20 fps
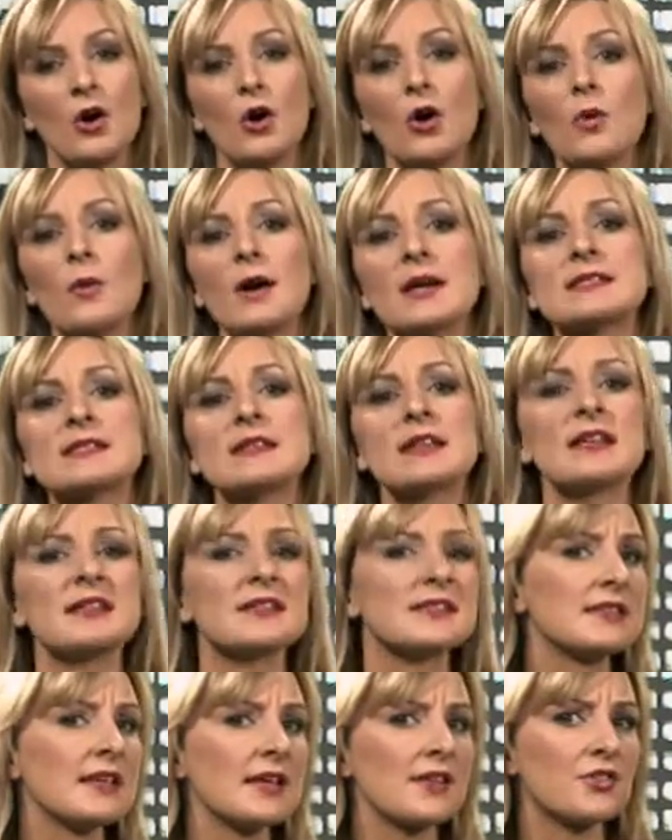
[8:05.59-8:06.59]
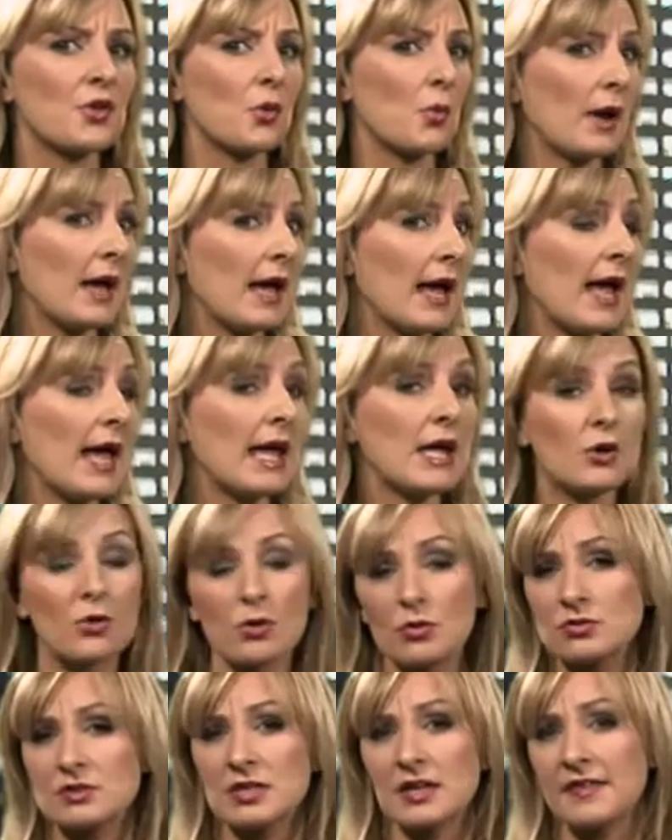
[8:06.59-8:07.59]
always let us think that we're
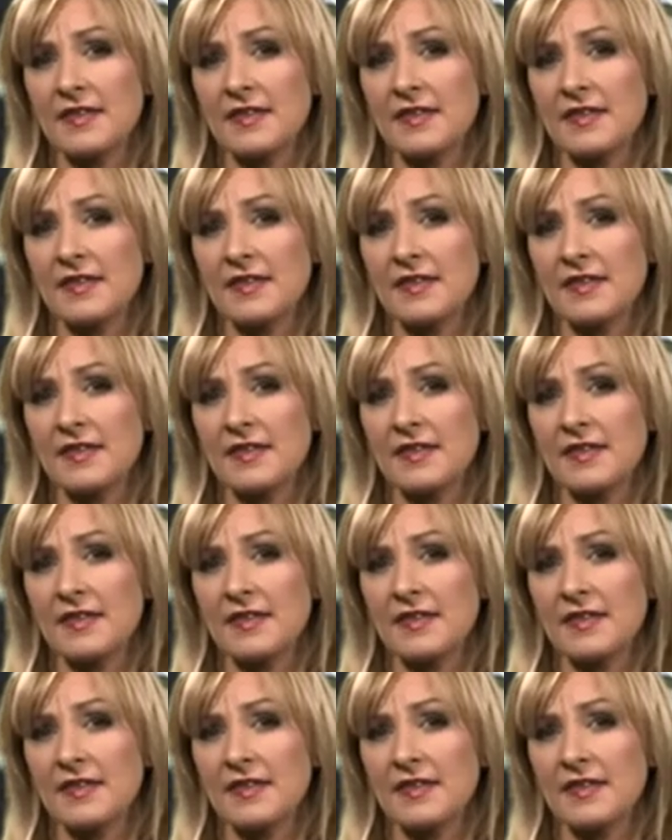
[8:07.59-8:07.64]
equal to